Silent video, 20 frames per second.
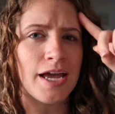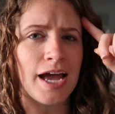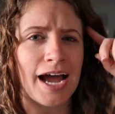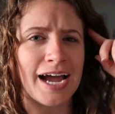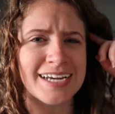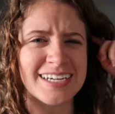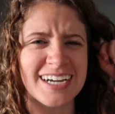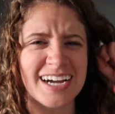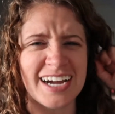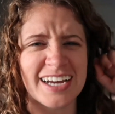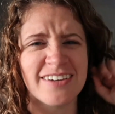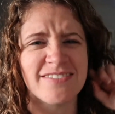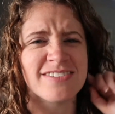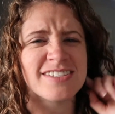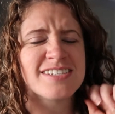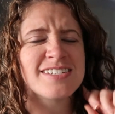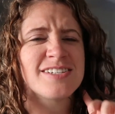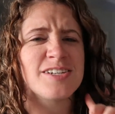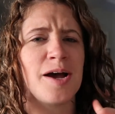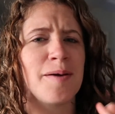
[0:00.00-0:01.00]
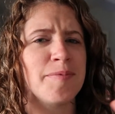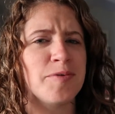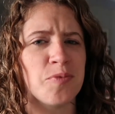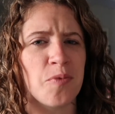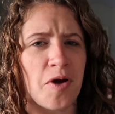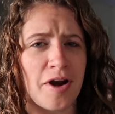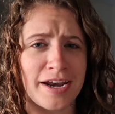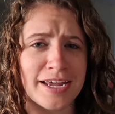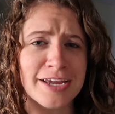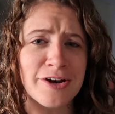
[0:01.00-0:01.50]
I kind of stopped
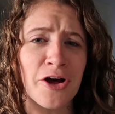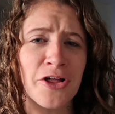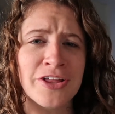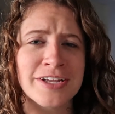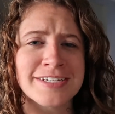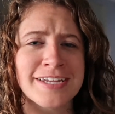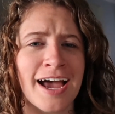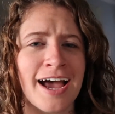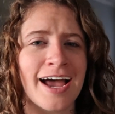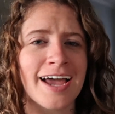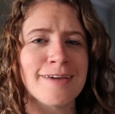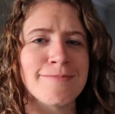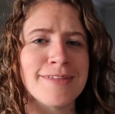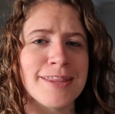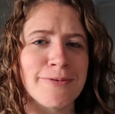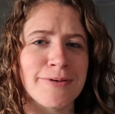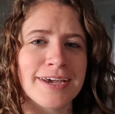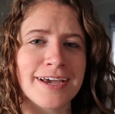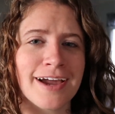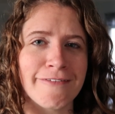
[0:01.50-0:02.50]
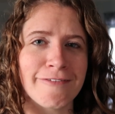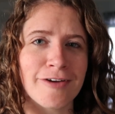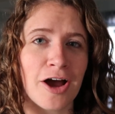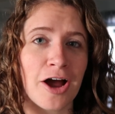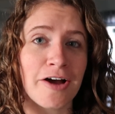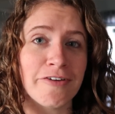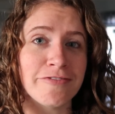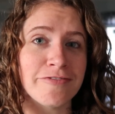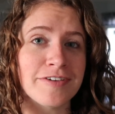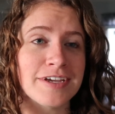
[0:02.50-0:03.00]
wanting it all the time, and then we of got
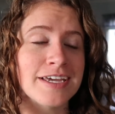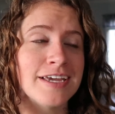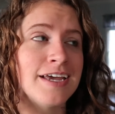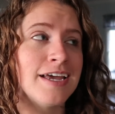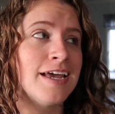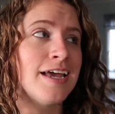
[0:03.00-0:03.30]
off of it.